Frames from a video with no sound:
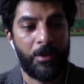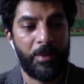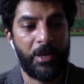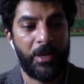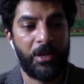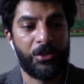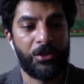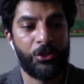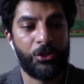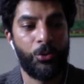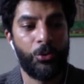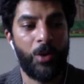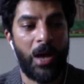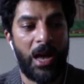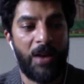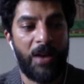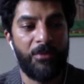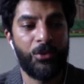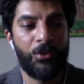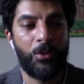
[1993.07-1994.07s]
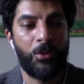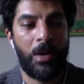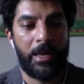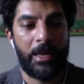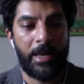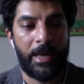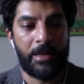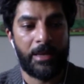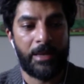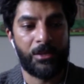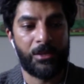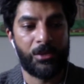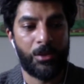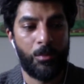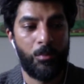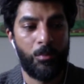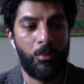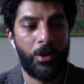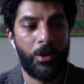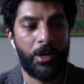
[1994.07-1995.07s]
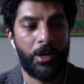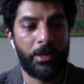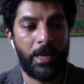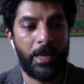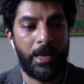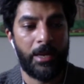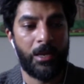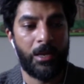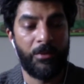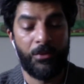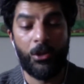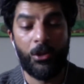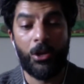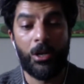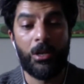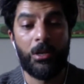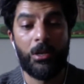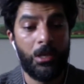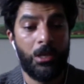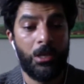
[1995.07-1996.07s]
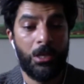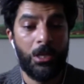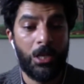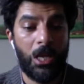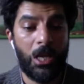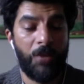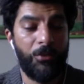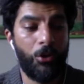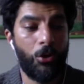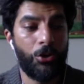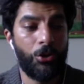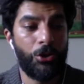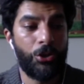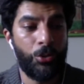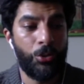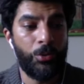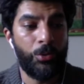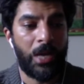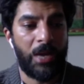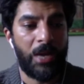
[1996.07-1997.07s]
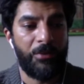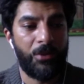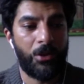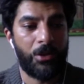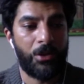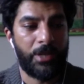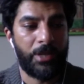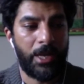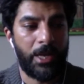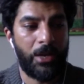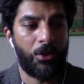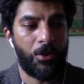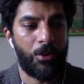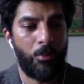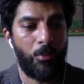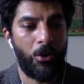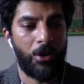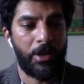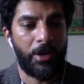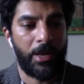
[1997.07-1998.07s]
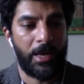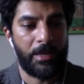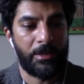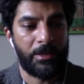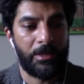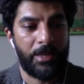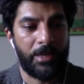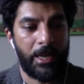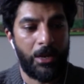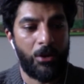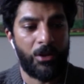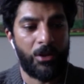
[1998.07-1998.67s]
Because you have to, I guess, at some point then, if you're going to do that, if you're going to take on the podcast and take on its